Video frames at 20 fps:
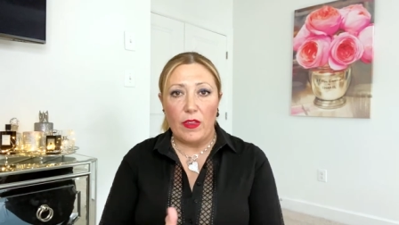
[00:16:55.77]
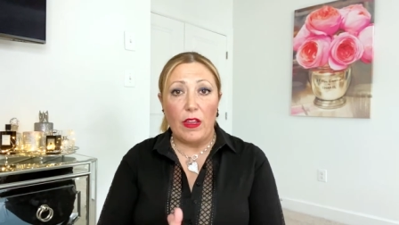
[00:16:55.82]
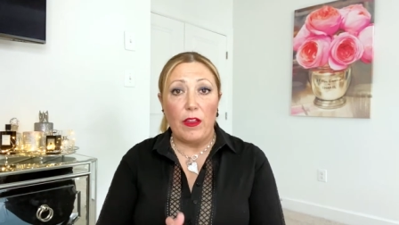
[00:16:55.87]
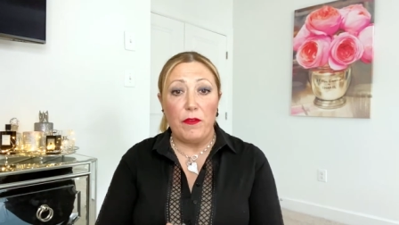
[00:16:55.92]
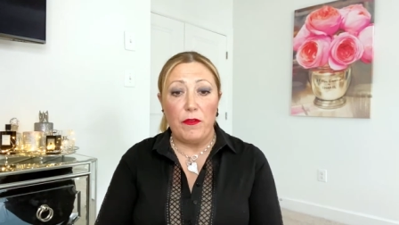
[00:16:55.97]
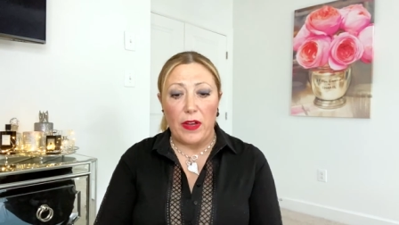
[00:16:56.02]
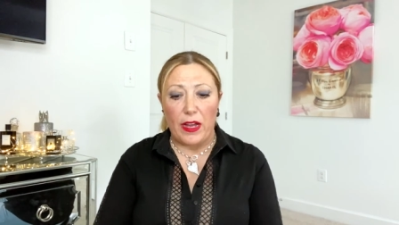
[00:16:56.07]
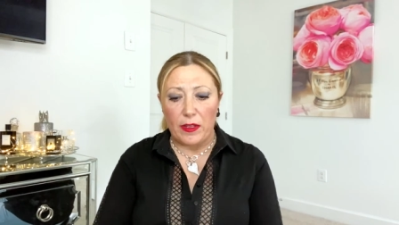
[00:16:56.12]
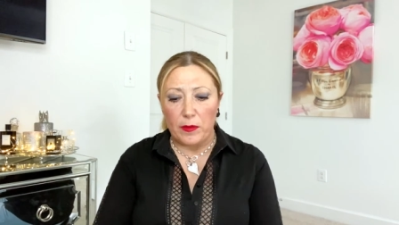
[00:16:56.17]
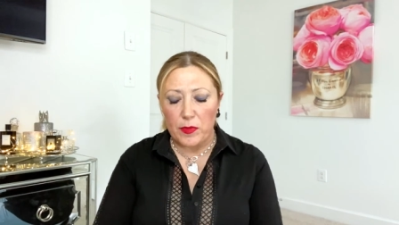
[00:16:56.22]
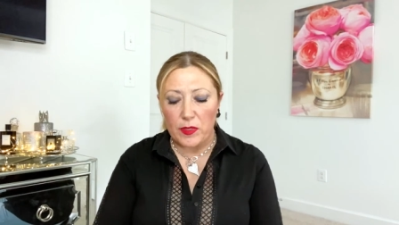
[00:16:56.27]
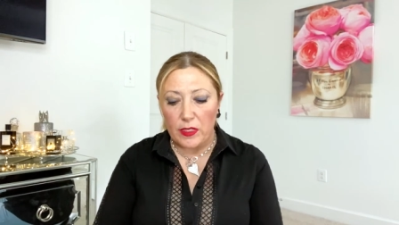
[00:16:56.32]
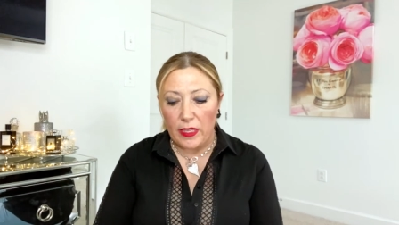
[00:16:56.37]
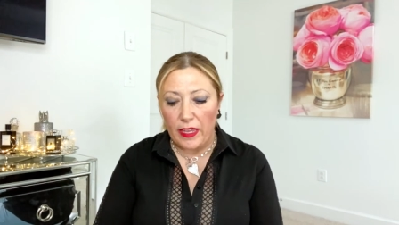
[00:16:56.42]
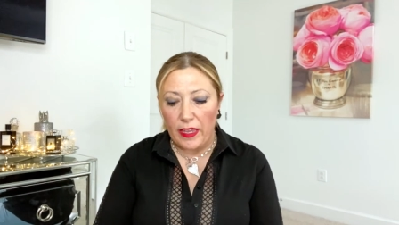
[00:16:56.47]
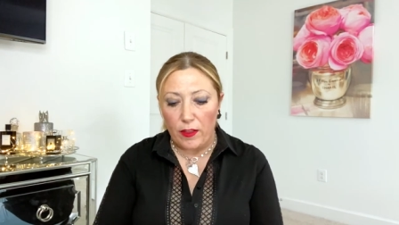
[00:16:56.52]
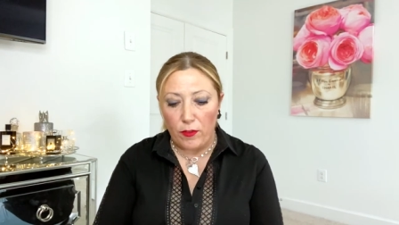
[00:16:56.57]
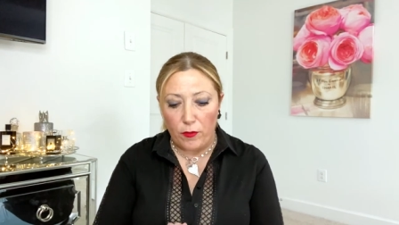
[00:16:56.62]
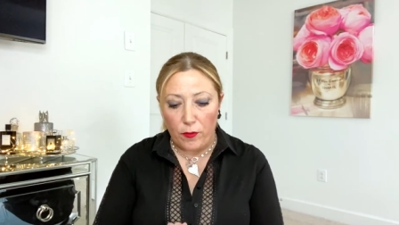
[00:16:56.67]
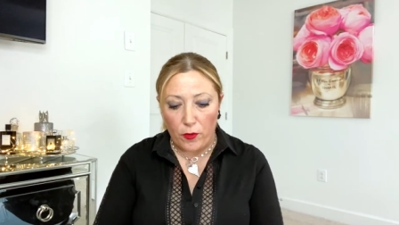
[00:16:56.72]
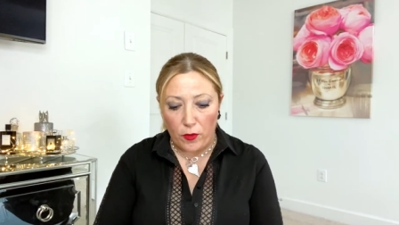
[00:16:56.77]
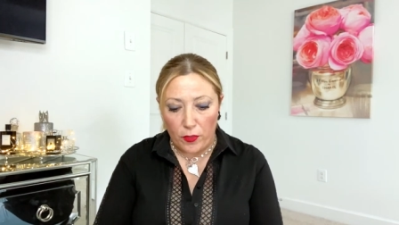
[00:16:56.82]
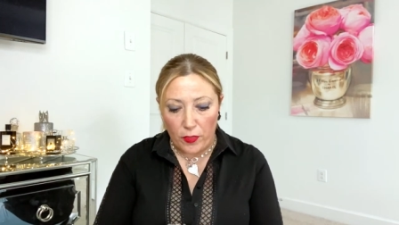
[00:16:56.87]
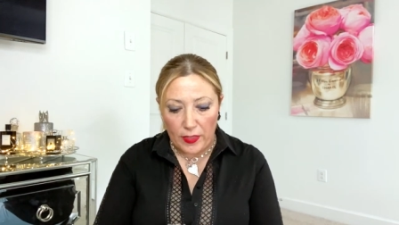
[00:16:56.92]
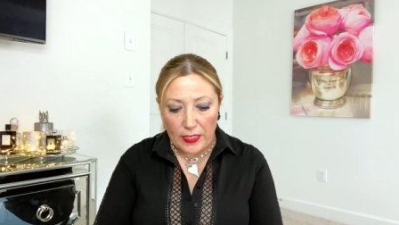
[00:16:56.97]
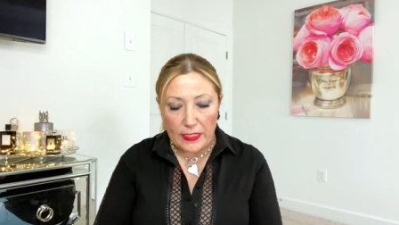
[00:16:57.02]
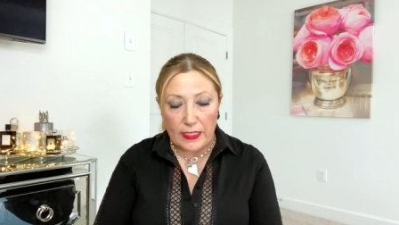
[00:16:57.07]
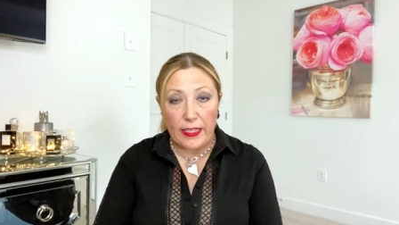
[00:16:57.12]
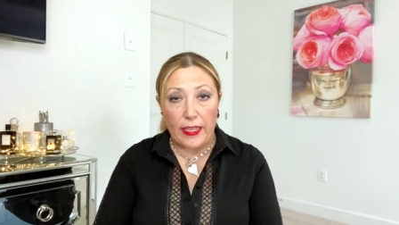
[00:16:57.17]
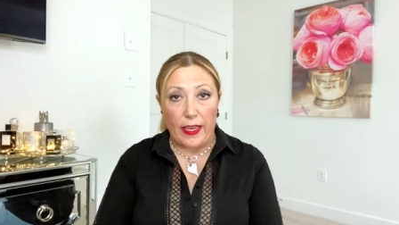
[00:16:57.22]
vibes. And for
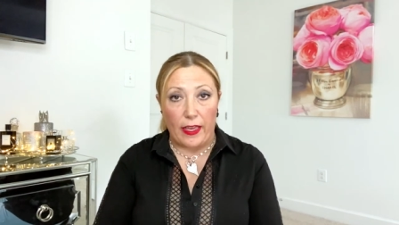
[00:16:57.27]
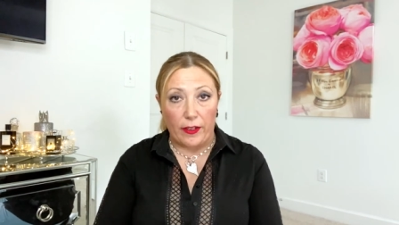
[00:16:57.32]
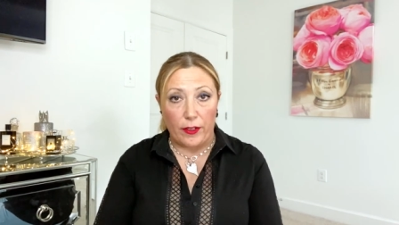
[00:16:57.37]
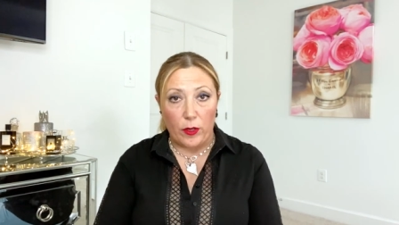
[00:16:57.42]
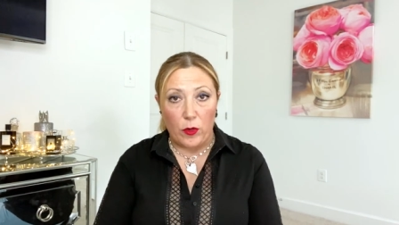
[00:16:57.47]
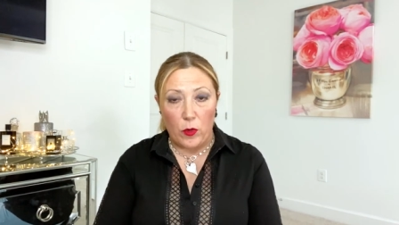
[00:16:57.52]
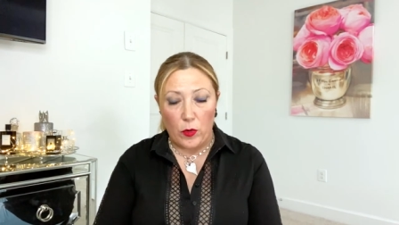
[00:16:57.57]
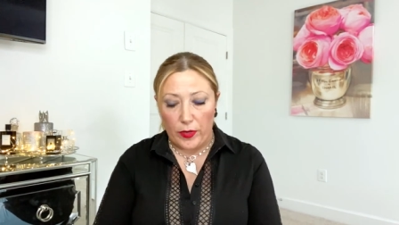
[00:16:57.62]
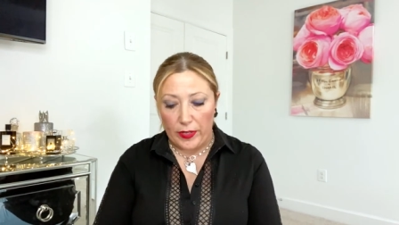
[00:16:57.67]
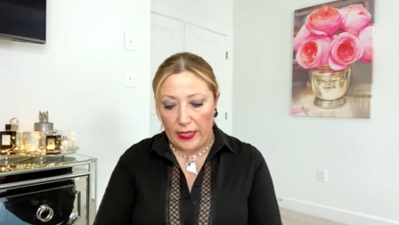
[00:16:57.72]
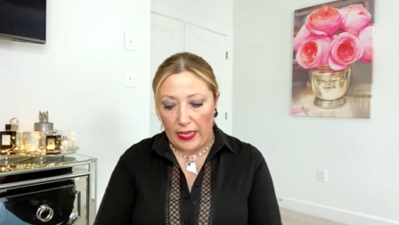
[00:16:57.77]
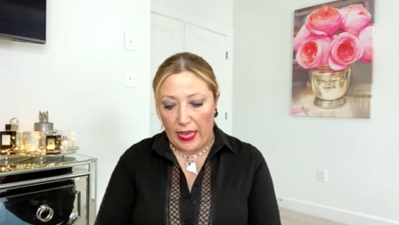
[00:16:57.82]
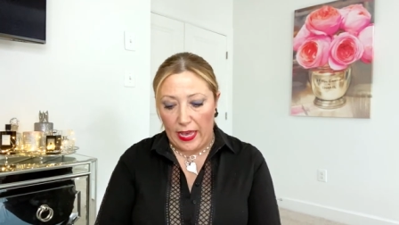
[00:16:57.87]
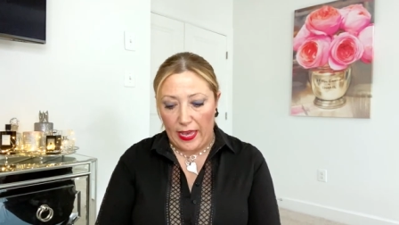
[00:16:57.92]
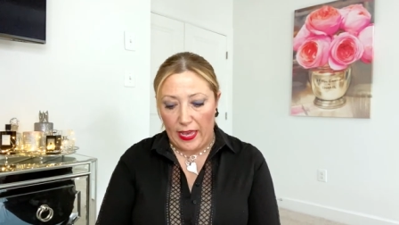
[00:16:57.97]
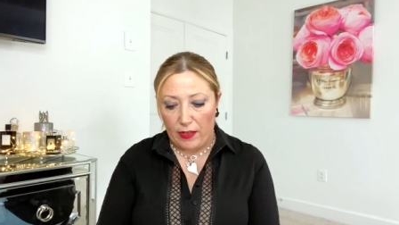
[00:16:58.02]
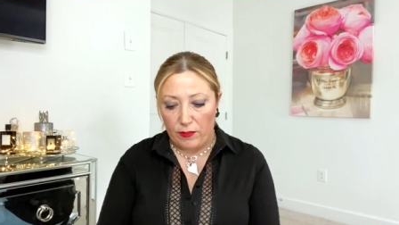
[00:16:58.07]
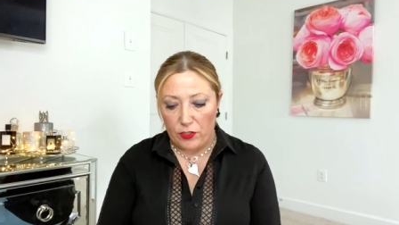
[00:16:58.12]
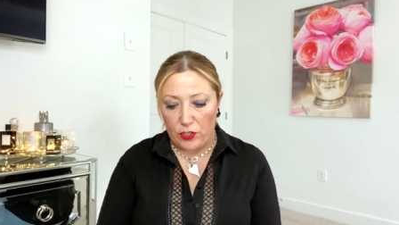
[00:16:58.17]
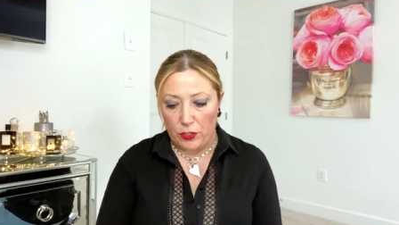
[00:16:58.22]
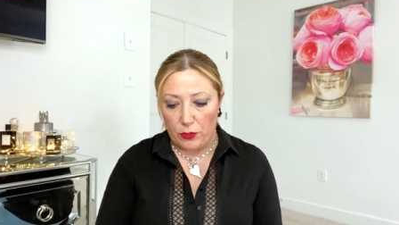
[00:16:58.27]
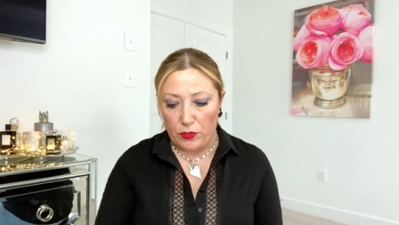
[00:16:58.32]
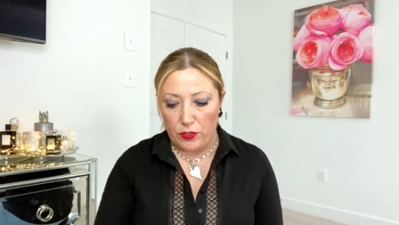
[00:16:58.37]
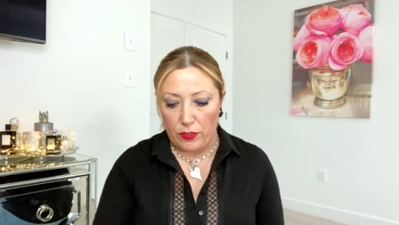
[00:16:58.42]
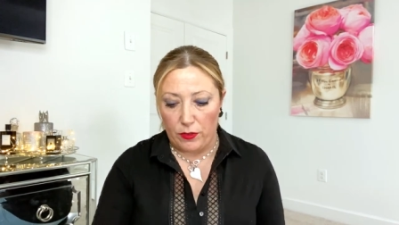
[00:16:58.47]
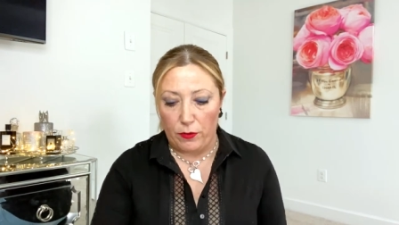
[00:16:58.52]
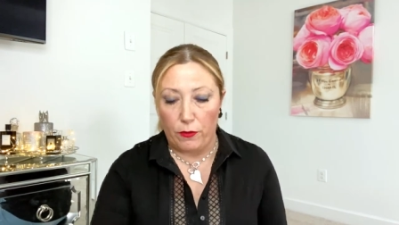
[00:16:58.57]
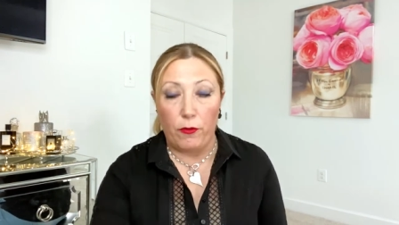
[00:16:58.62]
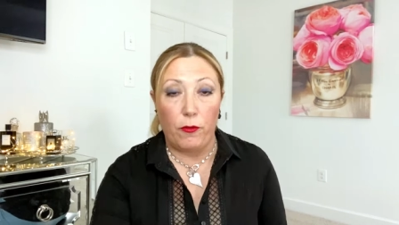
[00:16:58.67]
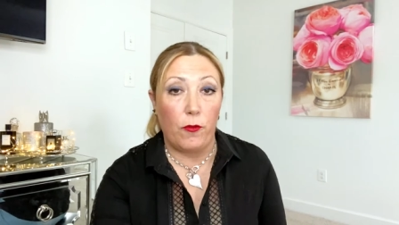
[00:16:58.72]
this category, I have
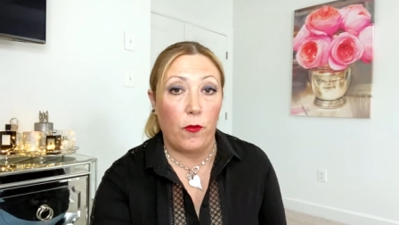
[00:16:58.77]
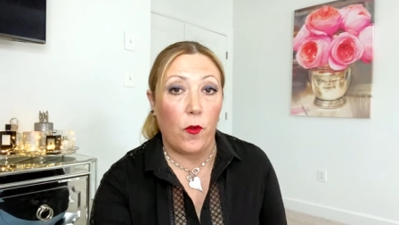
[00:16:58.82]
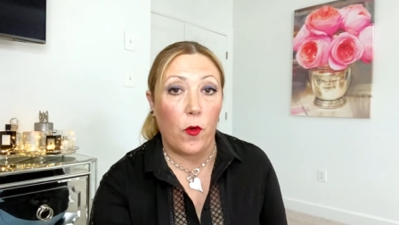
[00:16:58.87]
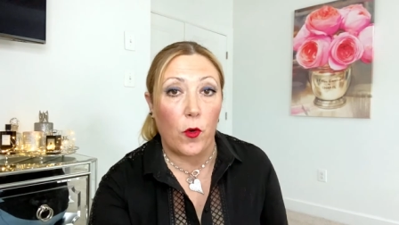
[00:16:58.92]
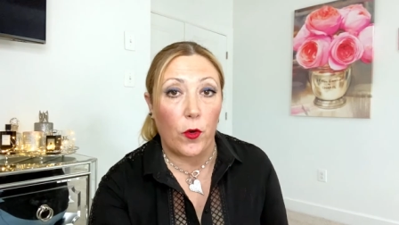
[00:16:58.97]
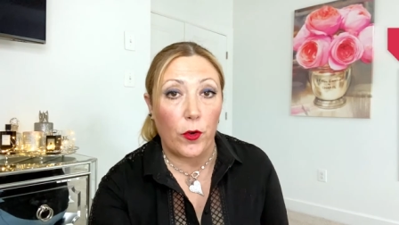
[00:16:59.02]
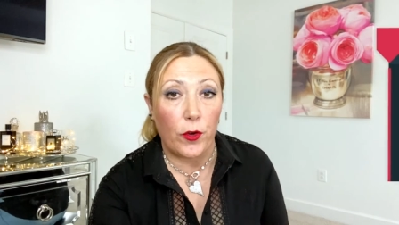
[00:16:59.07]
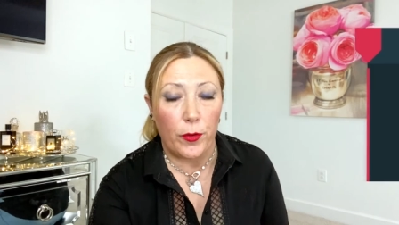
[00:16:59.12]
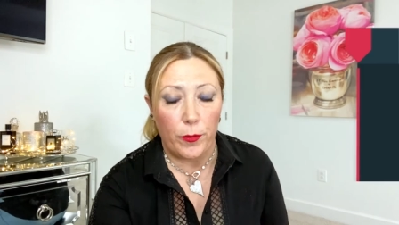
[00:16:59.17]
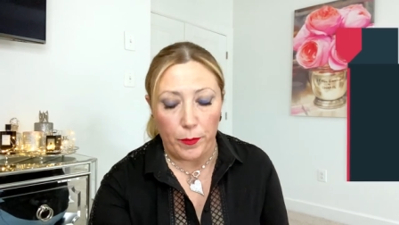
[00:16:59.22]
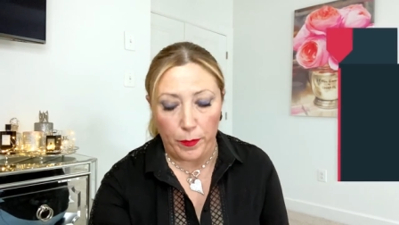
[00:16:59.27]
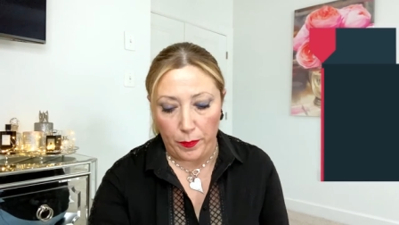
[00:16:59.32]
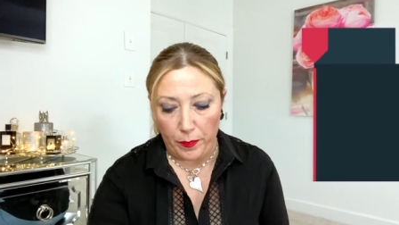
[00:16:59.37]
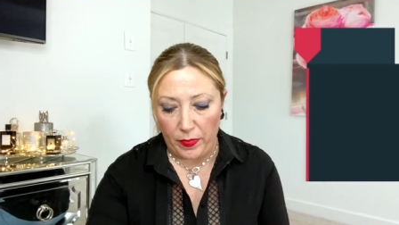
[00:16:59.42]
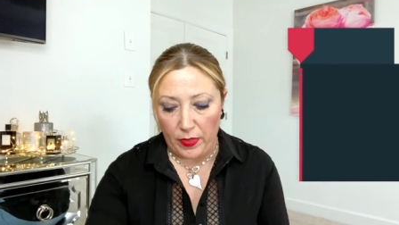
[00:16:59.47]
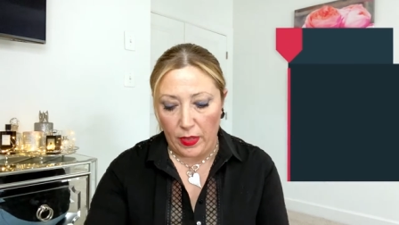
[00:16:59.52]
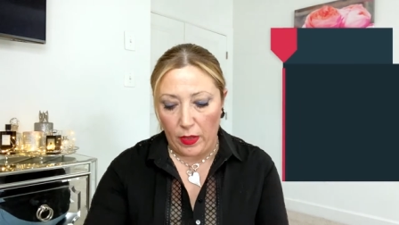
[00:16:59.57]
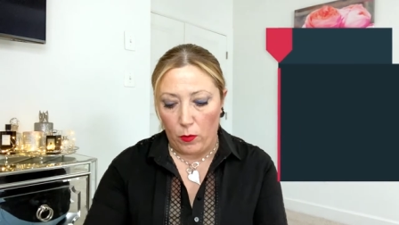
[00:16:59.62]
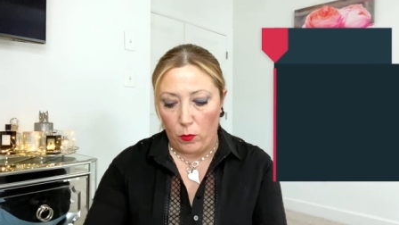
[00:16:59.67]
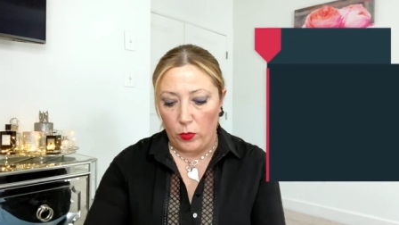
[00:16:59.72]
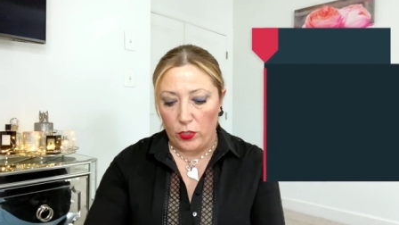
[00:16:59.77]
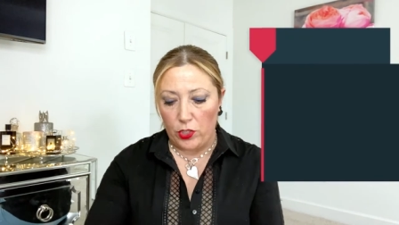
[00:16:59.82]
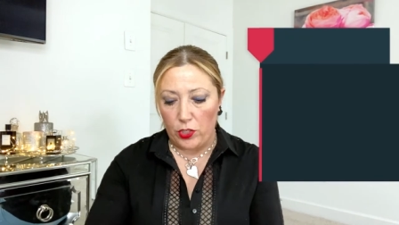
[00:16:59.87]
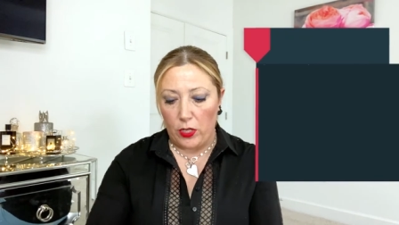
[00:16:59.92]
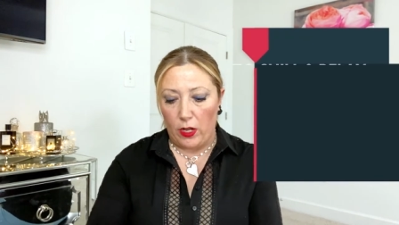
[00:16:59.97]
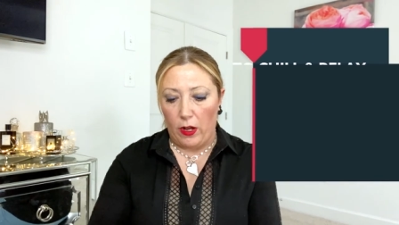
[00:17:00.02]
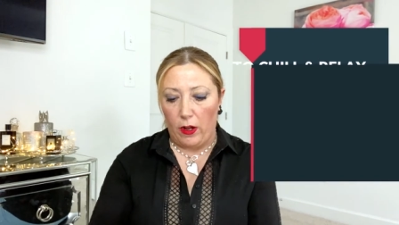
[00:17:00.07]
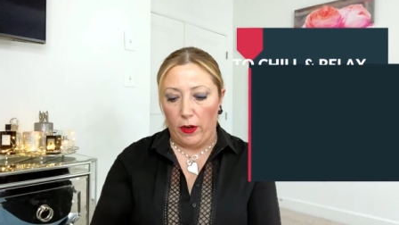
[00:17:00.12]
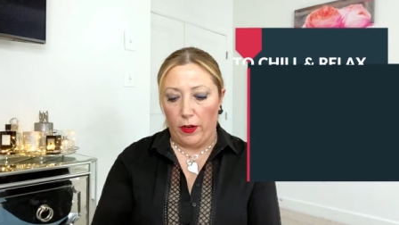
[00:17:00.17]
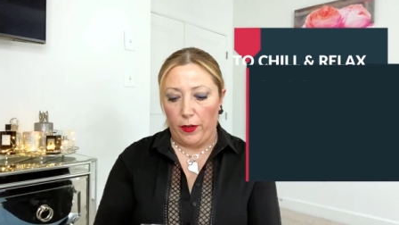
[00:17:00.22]
chosen four, which
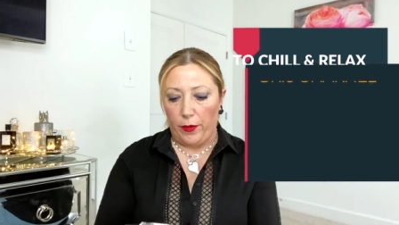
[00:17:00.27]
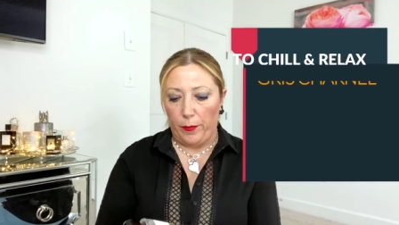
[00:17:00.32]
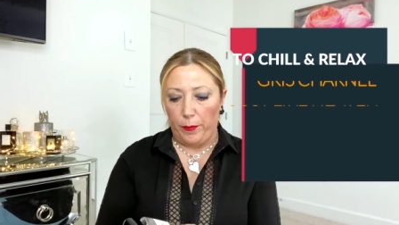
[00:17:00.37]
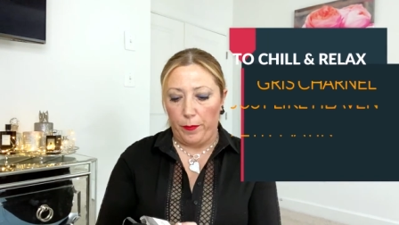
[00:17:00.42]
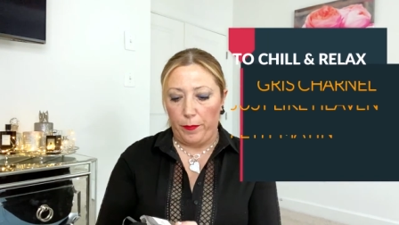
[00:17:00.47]
are